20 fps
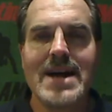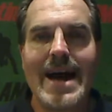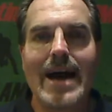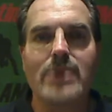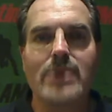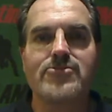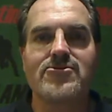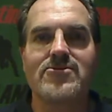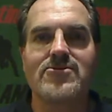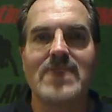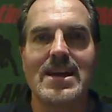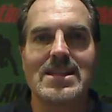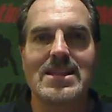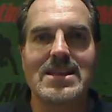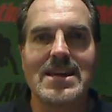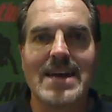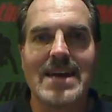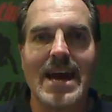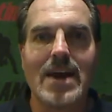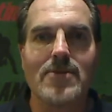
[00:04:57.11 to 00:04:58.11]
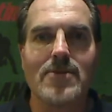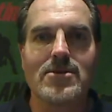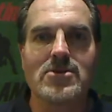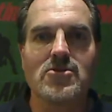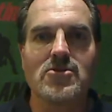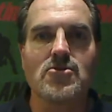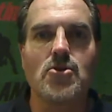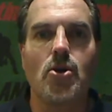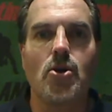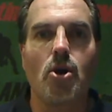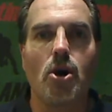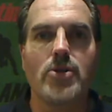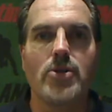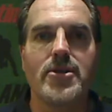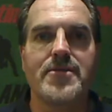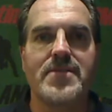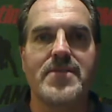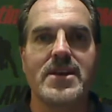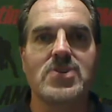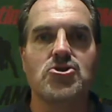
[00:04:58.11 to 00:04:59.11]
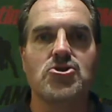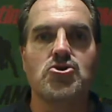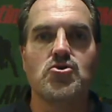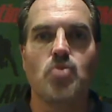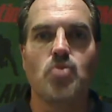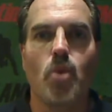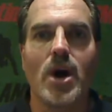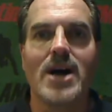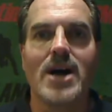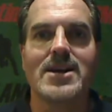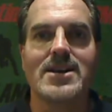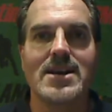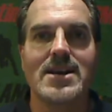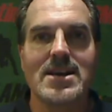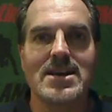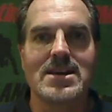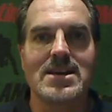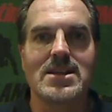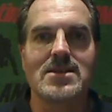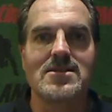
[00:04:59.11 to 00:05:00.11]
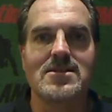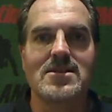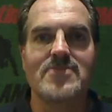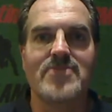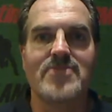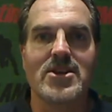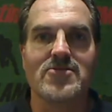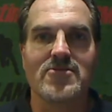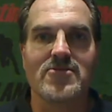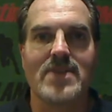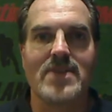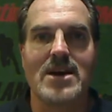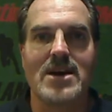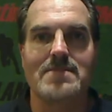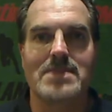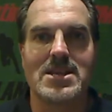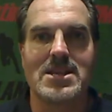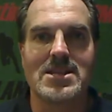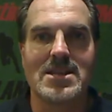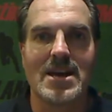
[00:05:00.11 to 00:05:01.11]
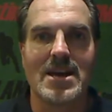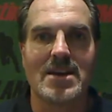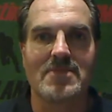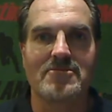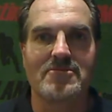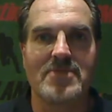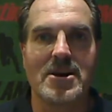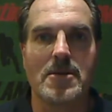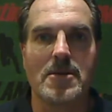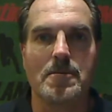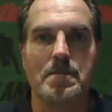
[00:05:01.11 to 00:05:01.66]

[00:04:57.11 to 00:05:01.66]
outstanding character, all the things you want in a defensive lineman in the NFL.